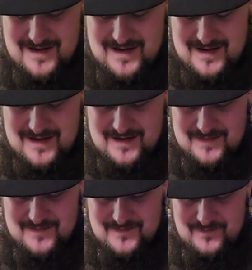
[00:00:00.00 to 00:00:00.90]
uh,
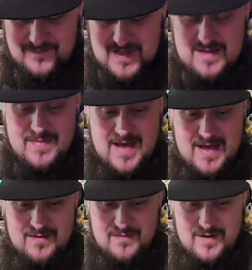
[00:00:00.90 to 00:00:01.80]

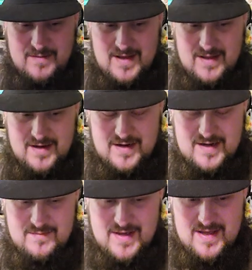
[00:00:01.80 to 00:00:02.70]
eBay. I buy a lot on
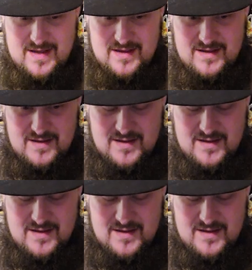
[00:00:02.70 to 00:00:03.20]
eBay.